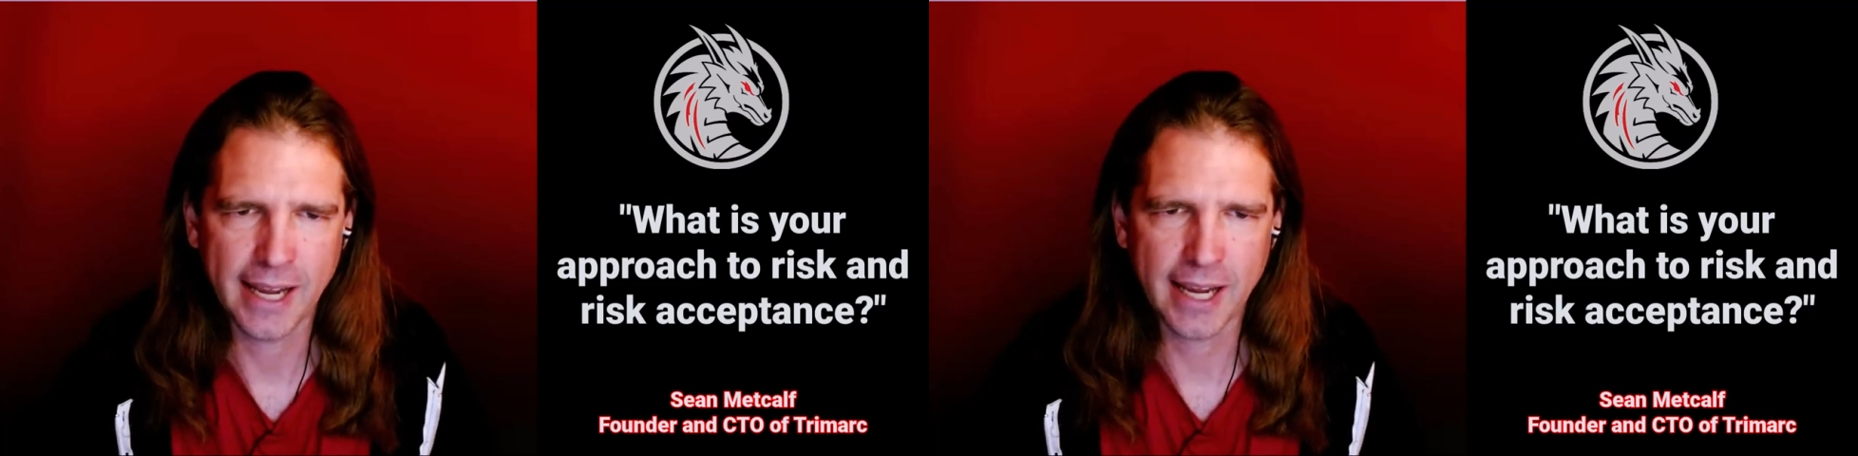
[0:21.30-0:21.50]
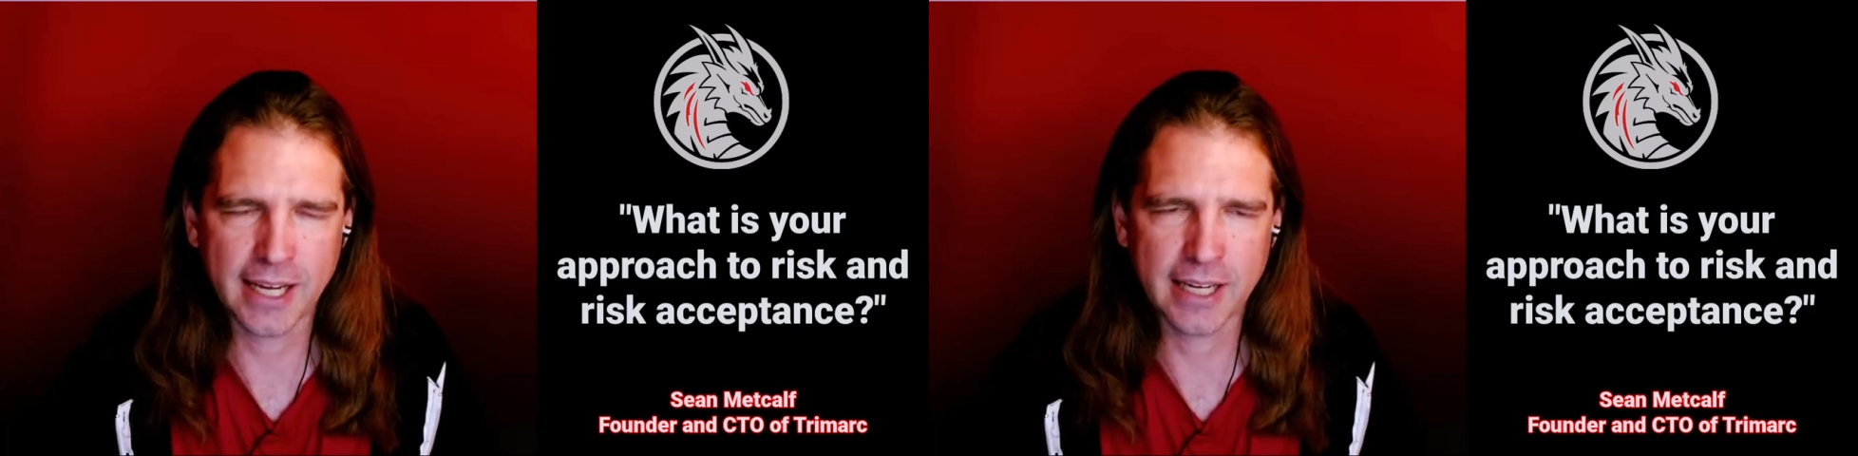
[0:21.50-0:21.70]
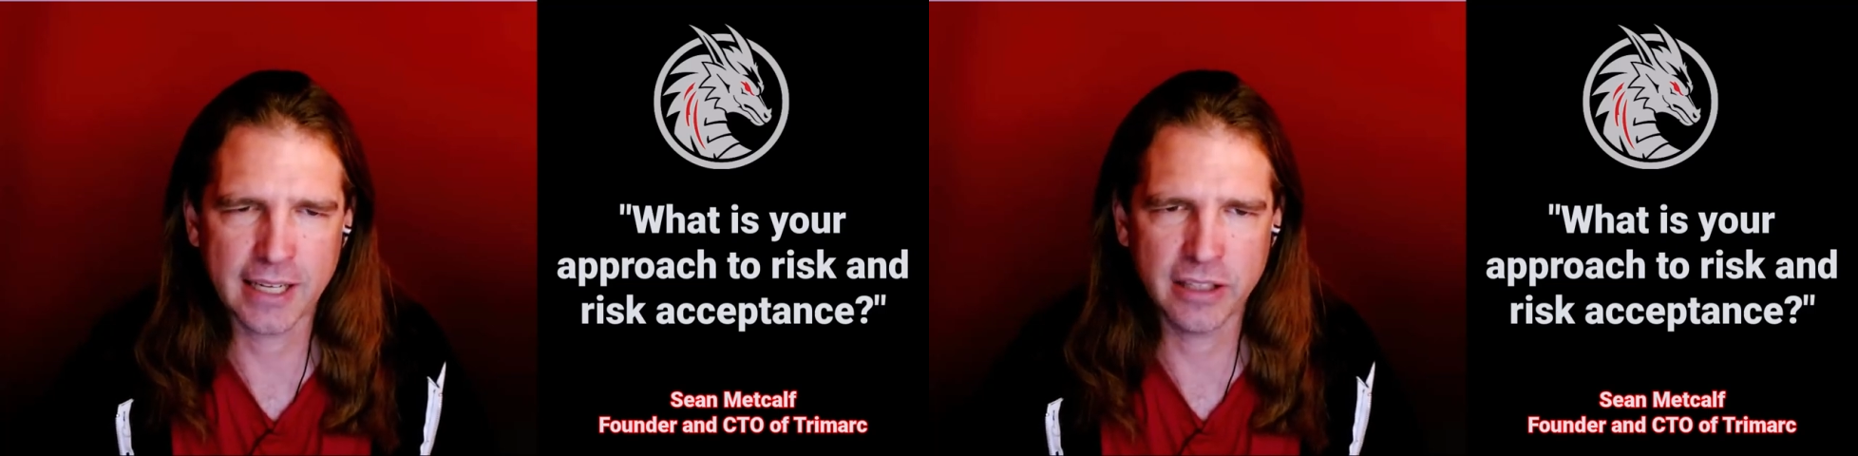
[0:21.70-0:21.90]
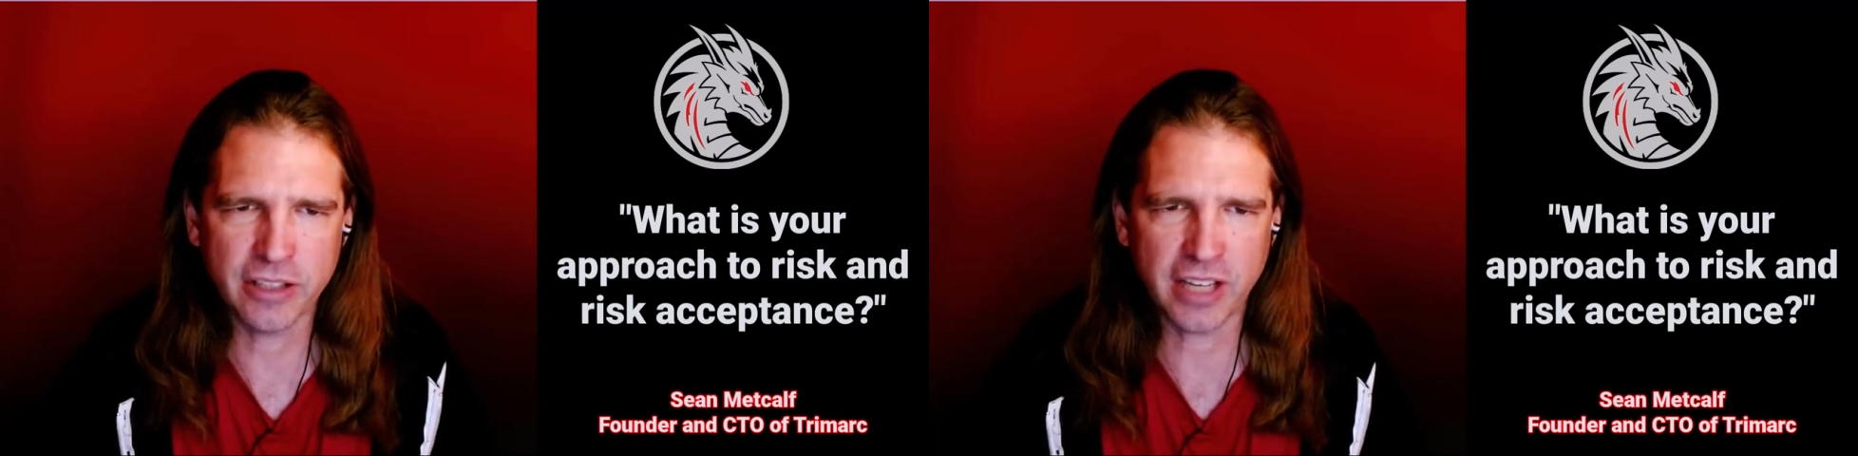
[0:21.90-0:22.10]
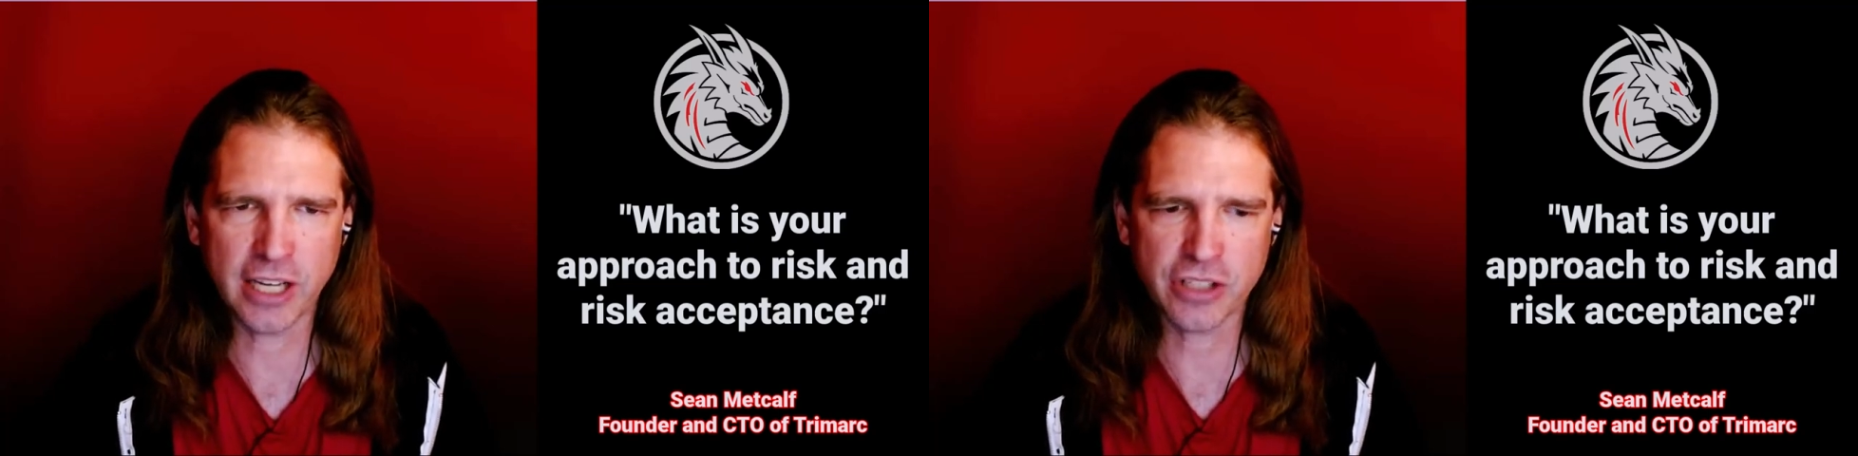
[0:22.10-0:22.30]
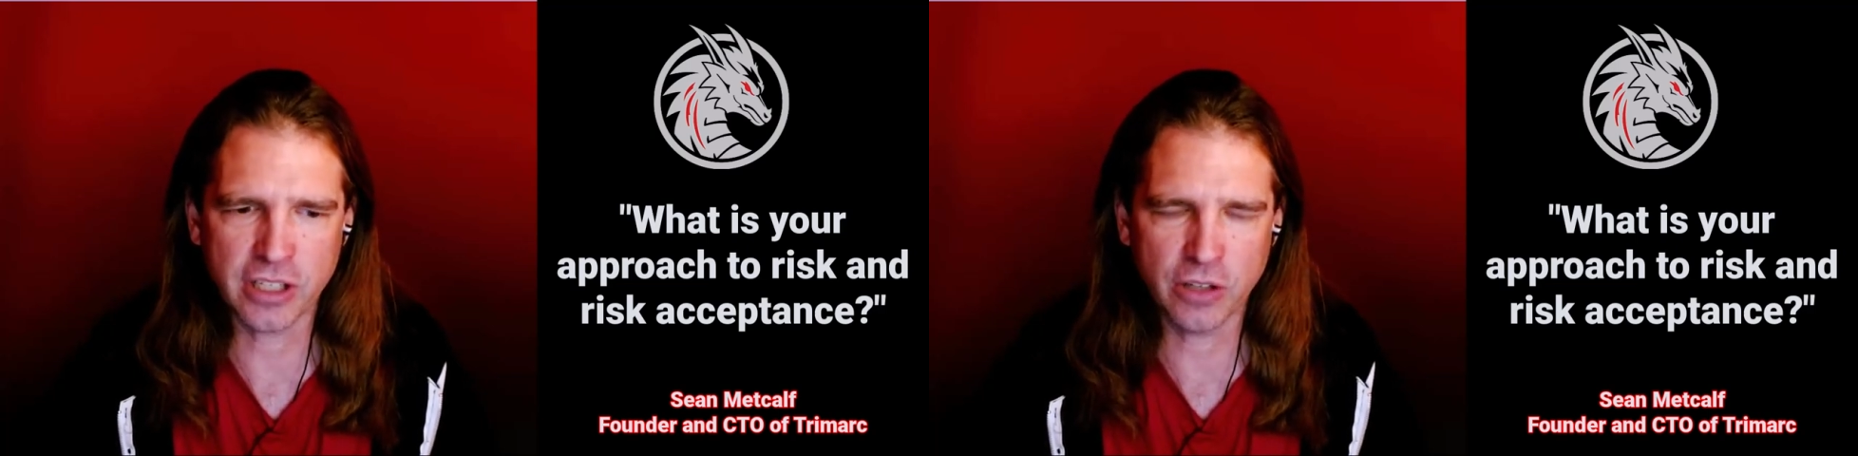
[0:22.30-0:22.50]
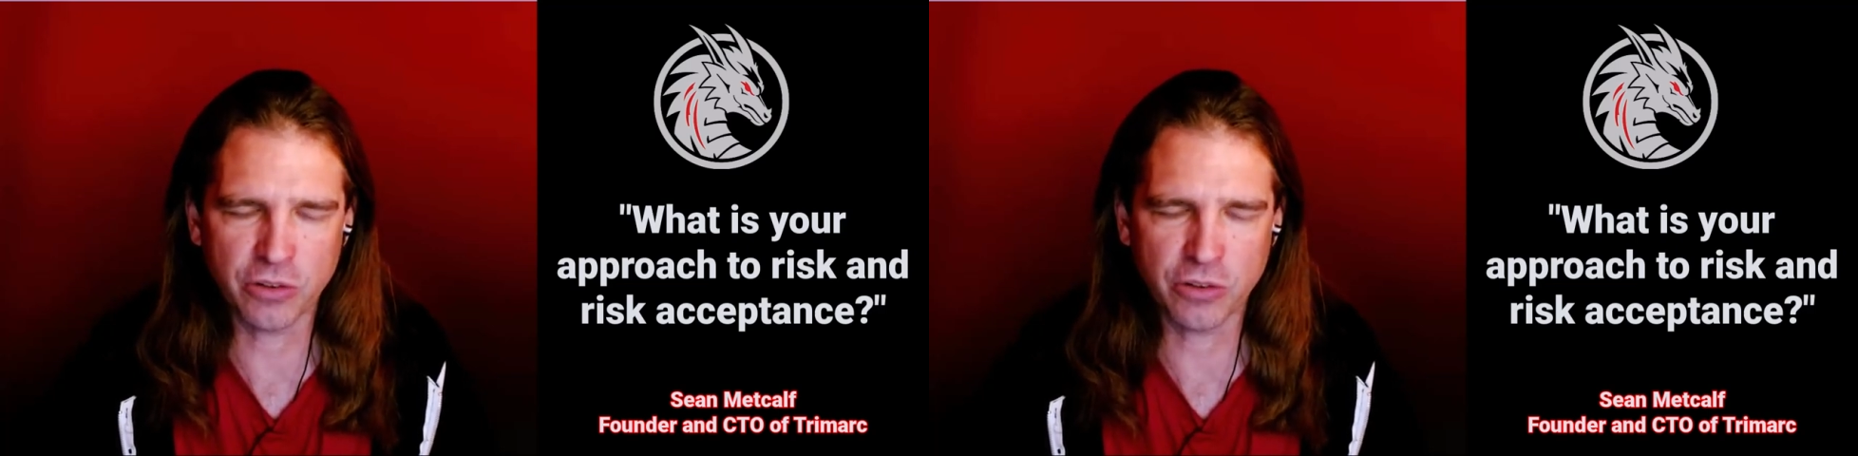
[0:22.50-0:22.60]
and this agent is